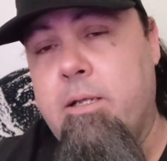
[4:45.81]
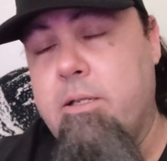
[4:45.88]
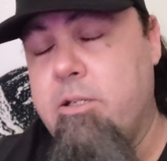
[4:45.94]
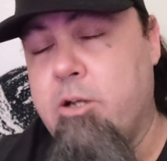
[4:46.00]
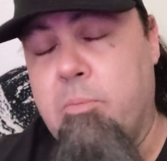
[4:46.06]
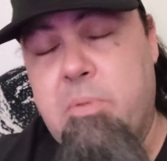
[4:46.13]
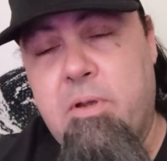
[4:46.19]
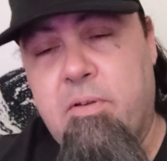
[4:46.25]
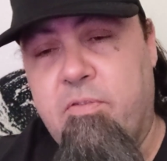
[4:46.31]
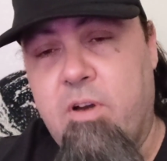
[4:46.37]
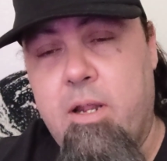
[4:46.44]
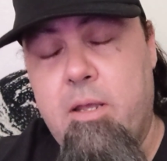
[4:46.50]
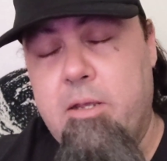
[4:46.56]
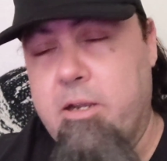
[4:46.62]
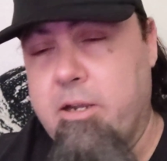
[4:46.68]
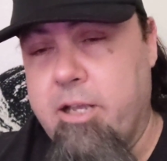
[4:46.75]
Don't be
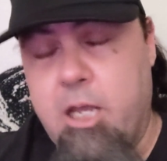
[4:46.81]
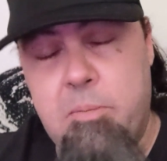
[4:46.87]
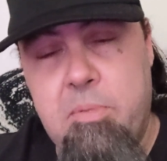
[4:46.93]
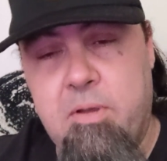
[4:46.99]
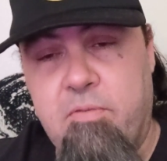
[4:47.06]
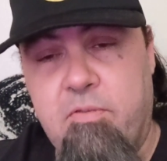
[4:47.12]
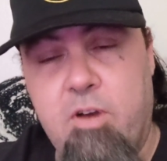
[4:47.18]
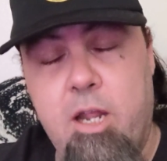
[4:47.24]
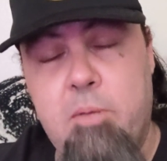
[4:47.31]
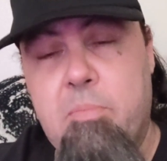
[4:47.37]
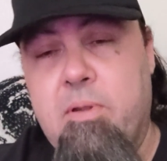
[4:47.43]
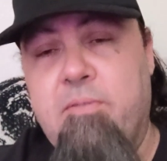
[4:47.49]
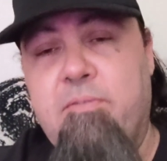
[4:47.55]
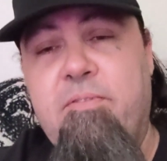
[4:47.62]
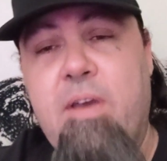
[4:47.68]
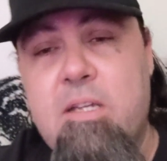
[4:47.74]
afraid. You're going to be afraid, but
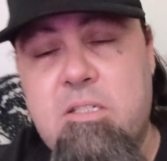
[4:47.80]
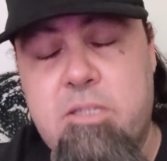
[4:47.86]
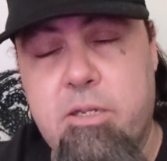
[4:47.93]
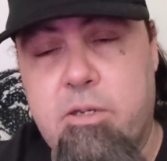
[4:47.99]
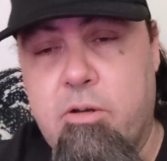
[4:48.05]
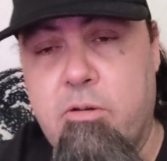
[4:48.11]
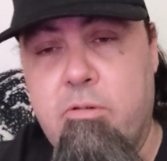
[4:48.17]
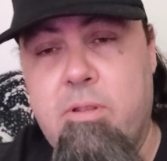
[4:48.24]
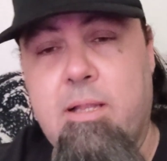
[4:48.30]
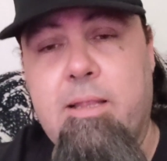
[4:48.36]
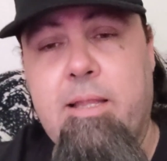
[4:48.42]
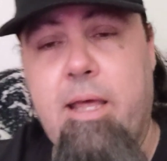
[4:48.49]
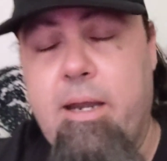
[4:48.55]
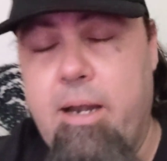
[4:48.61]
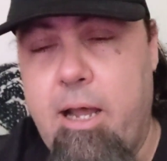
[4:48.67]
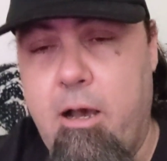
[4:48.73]
face the truth and
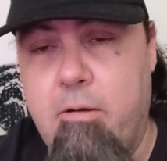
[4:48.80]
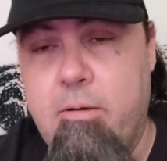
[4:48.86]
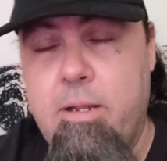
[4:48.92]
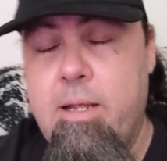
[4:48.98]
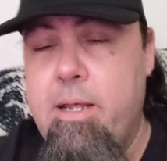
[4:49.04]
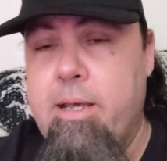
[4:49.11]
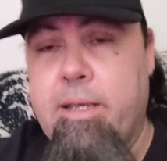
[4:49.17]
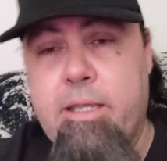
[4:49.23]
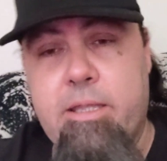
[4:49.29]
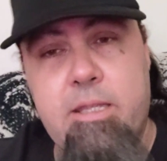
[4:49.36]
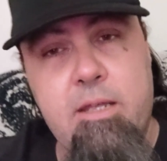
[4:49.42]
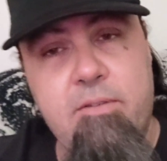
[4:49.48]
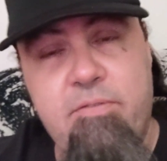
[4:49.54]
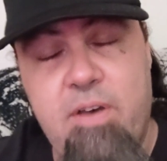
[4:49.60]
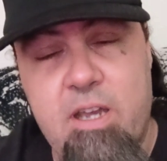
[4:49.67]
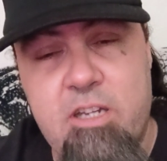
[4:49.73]
let it out. Get the
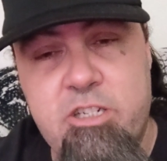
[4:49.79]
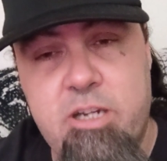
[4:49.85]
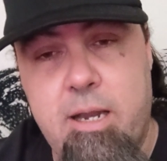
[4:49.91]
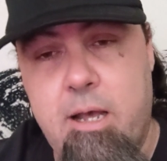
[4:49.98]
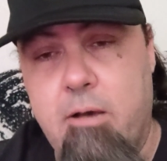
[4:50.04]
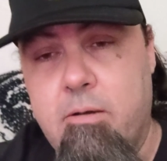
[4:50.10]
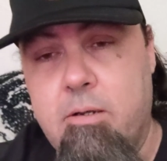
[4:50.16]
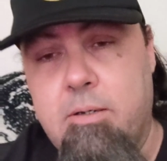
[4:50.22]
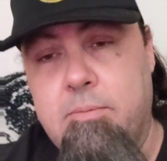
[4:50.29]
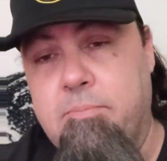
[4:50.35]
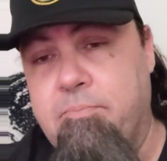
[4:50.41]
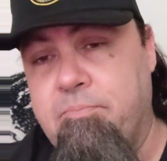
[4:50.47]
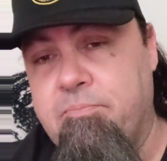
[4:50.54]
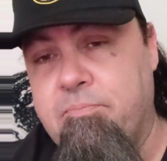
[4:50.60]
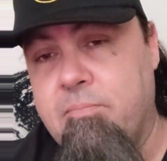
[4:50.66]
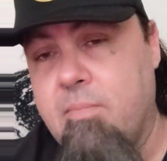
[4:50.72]
infection out,
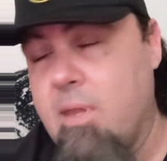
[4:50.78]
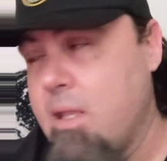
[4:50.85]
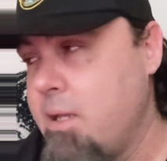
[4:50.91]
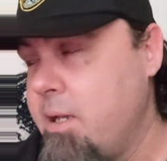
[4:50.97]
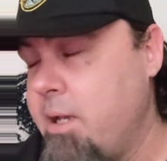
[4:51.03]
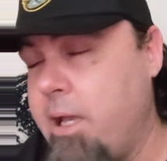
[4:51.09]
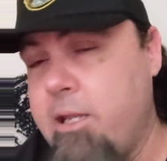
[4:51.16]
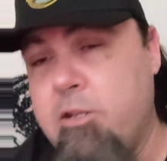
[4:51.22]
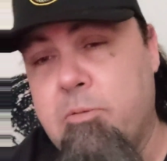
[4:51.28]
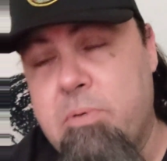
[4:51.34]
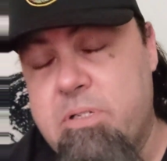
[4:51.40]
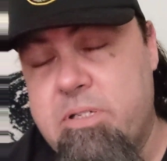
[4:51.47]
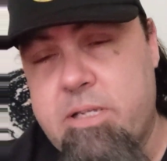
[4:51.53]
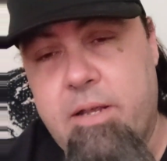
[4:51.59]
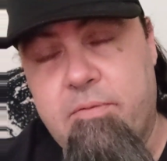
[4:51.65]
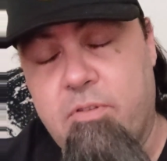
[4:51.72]
and you'll be
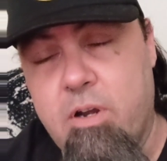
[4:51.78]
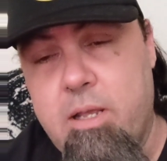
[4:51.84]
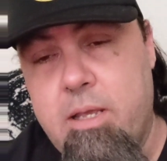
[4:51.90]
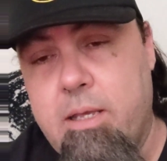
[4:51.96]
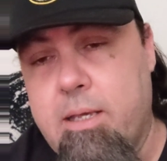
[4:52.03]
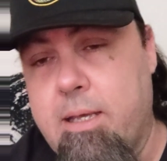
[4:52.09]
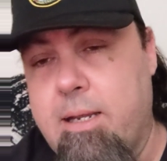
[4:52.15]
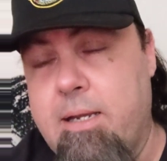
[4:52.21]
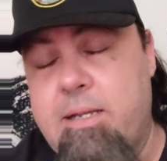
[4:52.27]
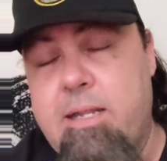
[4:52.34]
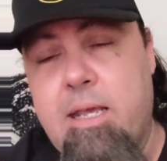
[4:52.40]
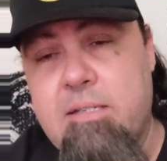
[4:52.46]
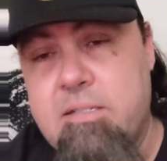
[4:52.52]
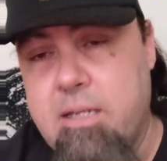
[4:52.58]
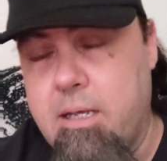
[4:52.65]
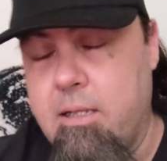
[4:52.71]
set free. And
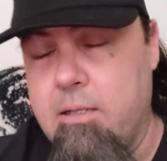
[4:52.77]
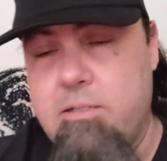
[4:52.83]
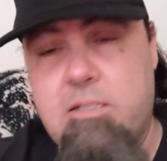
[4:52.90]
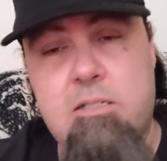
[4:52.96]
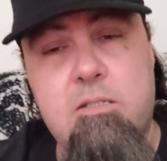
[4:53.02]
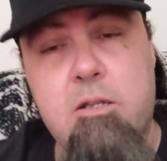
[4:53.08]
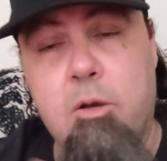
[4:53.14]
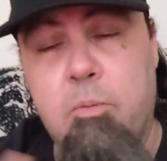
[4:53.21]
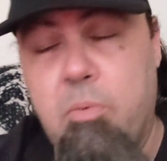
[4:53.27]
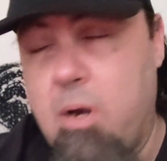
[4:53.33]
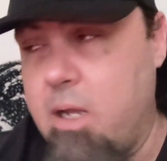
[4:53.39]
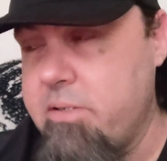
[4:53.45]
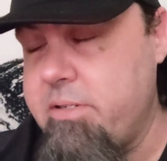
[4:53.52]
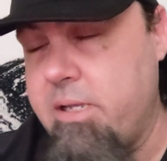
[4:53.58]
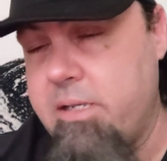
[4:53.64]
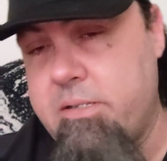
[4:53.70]
it's a slow
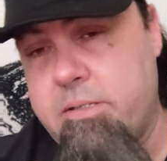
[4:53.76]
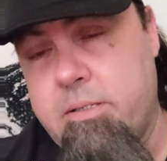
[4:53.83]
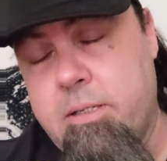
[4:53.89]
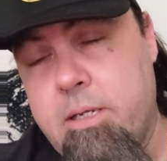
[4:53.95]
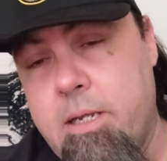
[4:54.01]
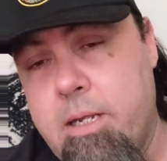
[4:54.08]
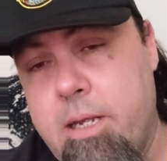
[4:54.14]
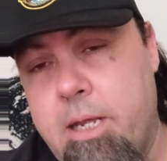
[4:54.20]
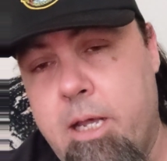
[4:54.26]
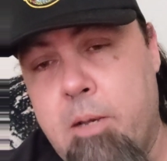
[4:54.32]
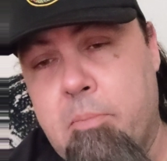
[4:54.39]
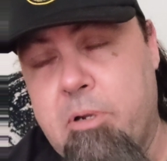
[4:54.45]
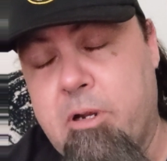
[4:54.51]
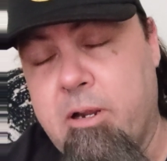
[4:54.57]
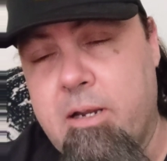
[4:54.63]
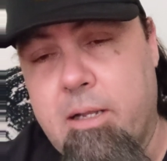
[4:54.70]
process.
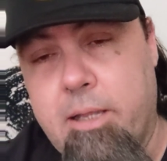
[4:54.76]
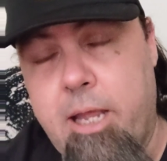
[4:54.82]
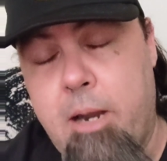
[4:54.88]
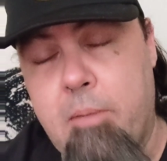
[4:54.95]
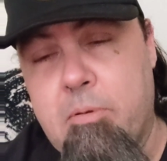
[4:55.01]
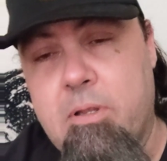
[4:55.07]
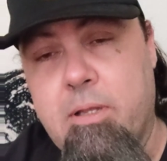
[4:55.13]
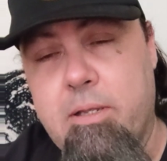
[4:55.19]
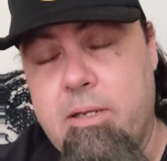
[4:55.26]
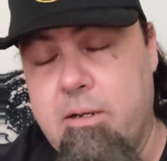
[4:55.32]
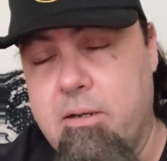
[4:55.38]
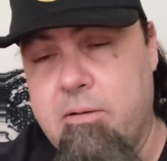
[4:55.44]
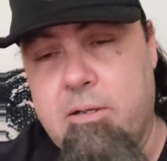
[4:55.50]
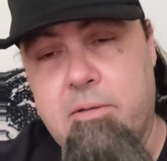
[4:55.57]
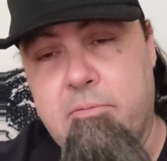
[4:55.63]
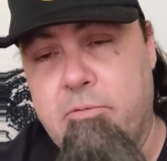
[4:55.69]
But you're in a labyrinth,
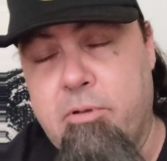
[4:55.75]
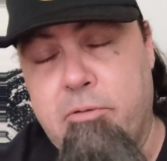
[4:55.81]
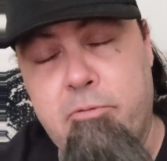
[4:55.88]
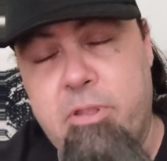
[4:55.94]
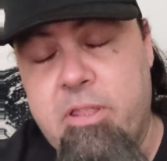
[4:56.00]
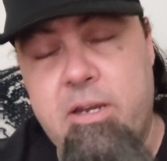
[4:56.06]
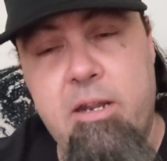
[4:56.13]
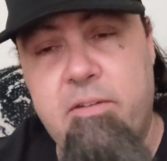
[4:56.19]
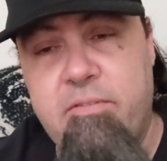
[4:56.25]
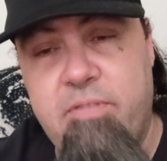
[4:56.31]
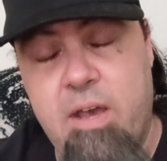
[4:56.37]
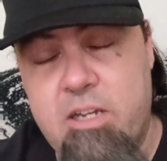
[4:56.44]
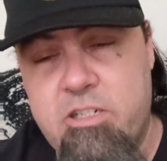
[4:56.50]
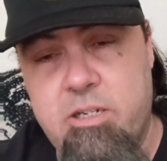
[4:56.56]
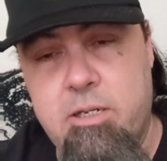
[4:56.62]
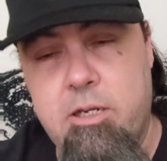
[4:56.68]
with an
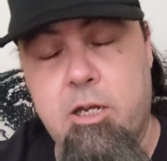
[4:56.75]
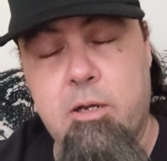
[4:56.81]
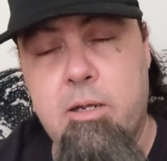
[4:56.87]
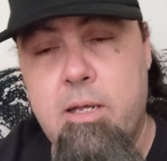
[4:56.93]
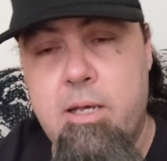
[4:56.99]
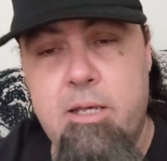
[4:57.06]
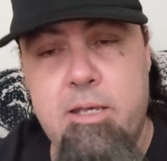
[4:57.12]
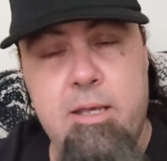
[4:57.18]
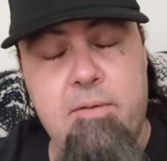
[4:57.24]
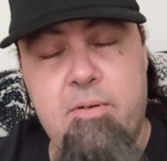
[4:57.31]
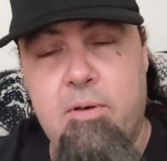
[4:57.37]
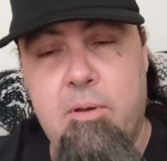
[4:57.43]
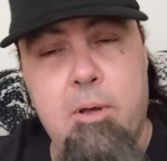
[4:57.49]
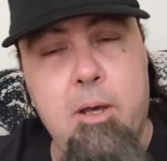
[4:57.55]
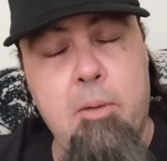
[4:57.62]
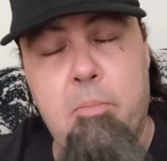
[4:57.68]
infection. You have
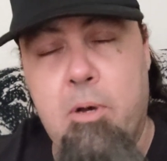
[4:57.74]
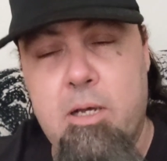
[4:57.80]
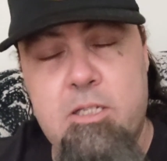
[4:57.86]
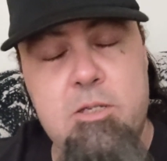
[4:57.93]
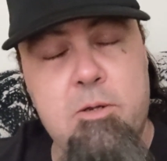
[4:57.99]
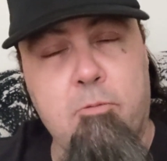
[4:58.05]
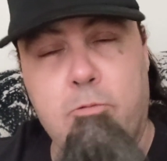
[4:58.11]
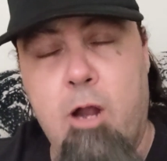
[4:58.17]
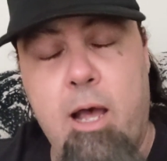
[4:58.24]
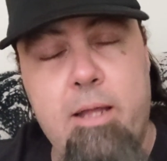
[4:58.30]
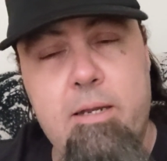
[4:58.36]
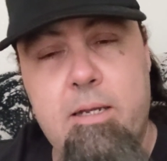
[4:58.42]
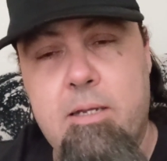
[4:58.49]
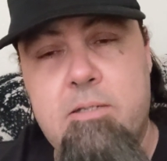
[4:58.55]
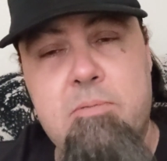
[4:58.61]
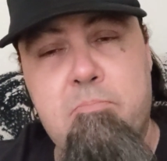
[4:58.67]
a
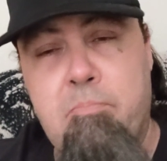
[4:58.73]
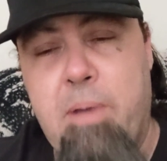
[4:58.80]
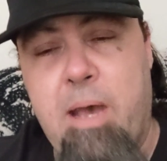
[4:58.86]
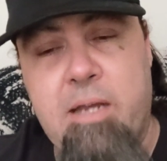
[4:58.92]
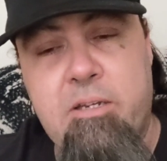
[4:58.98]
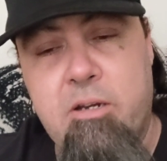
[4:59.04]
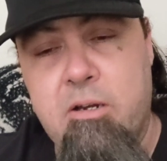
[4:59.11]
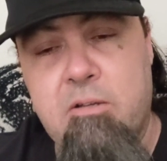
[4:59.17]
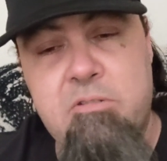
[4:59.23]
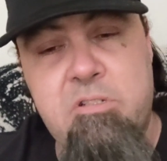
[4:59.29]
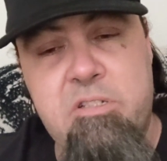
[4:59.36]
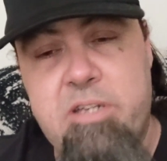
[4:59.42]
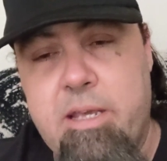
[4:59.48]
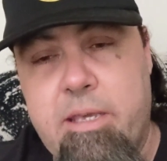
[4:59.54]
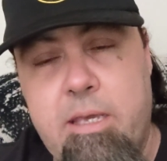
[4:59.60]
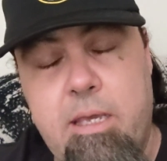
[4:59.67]
rotten, bacterial,
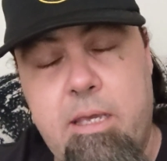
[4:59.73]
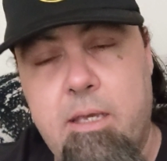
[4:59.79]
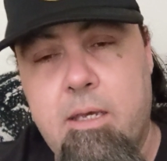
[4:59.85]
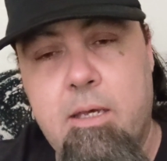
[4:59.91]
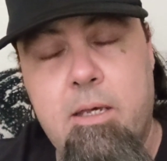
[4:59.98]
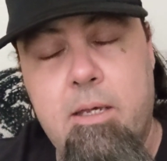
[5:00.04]
stinky